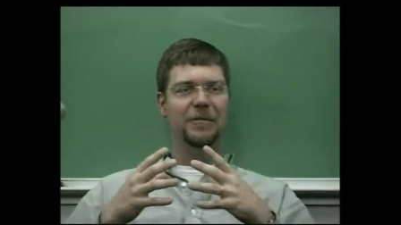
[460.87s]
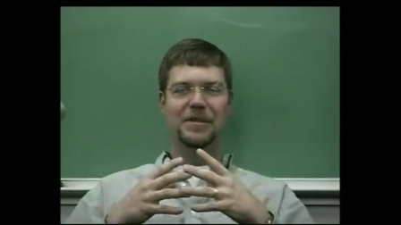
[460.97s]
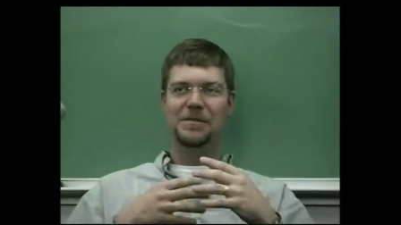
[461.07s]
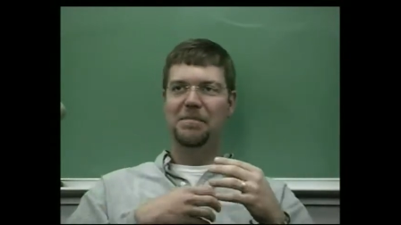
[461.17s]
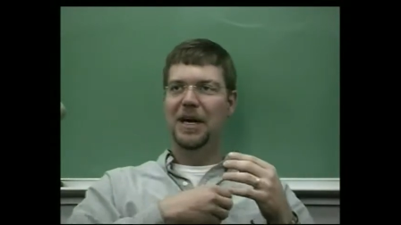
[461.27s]

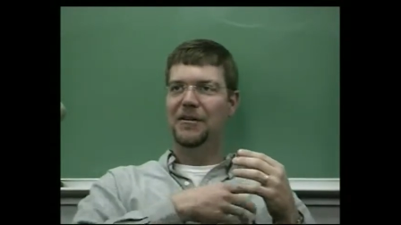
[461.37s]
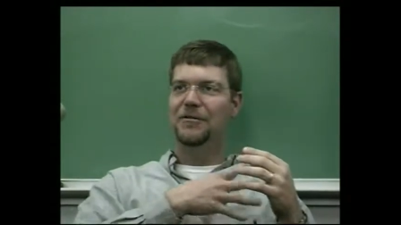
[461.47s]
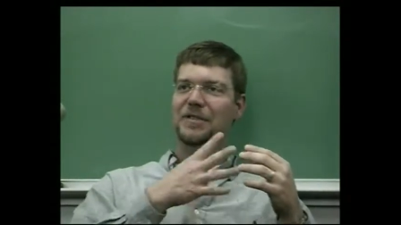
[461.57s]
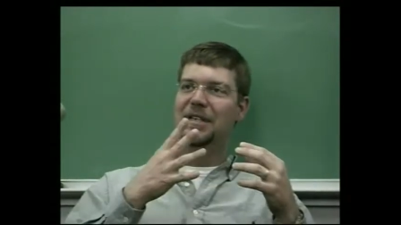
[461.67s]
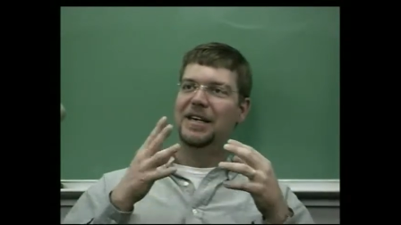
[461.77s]
His
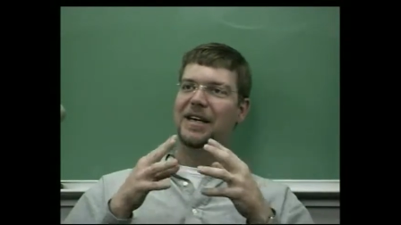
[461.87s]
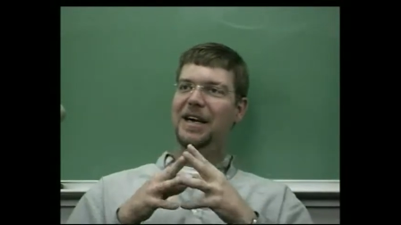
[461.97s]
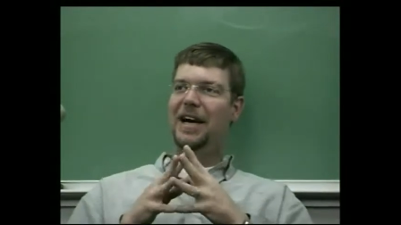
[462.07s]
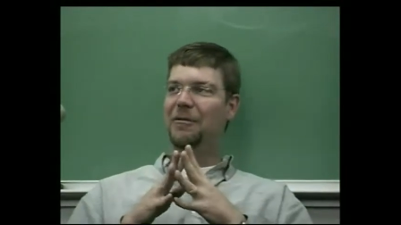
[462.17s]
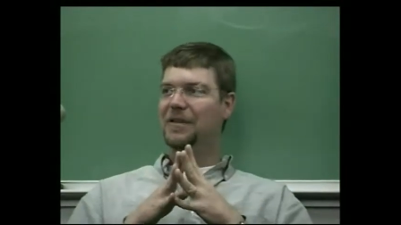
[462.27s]
medals,
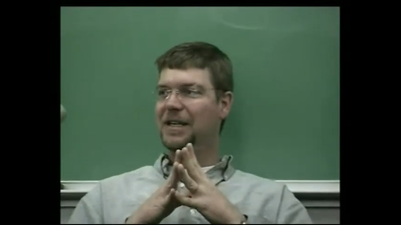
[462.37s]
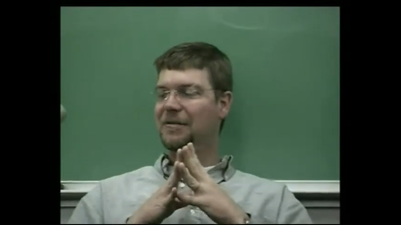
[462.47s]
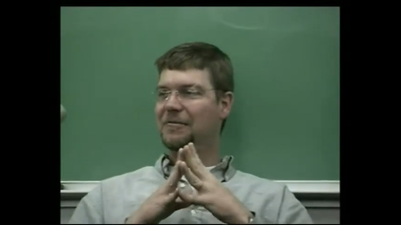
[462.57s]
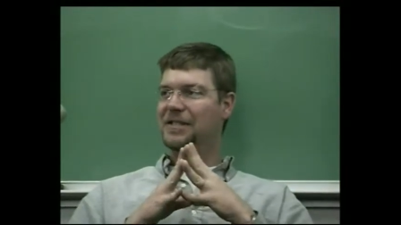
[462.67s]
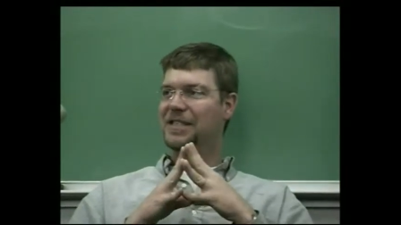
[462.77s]

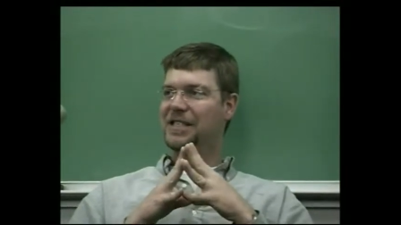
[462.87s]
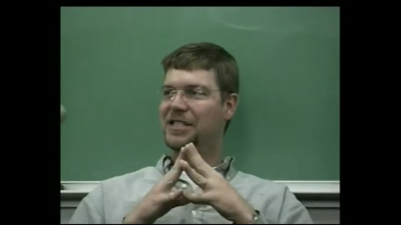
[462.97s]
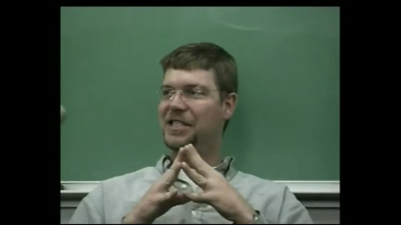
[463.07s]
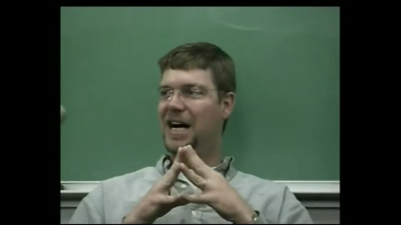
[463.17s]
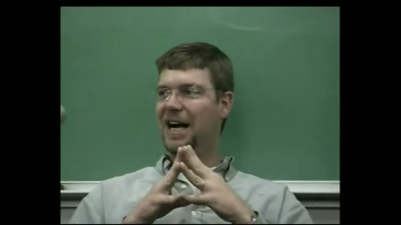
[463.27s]
everything was uh,
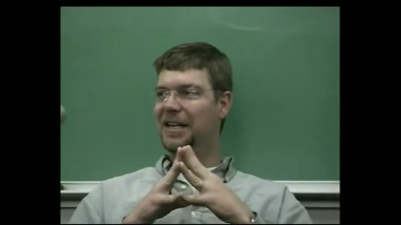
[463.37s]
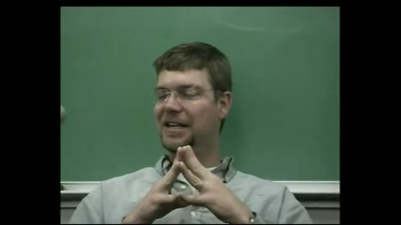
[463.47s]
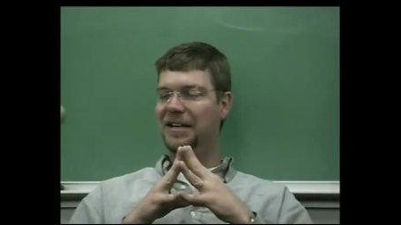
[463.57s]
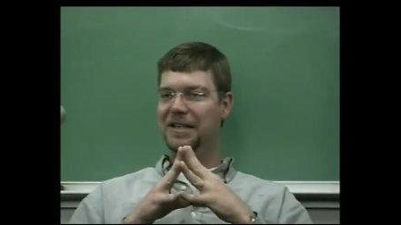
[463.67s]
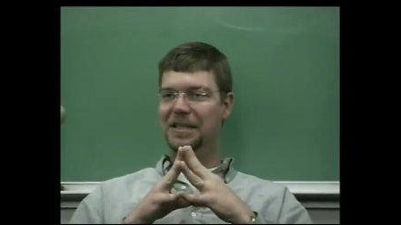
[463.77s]
shining
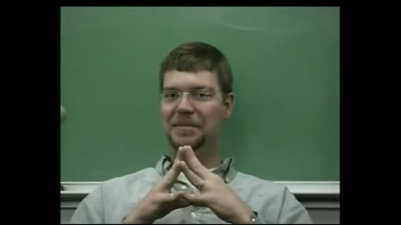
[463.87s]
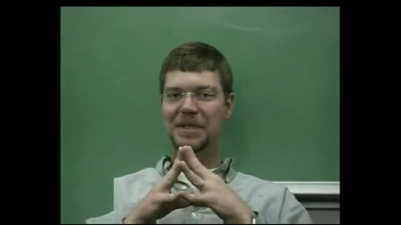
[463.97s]
on him.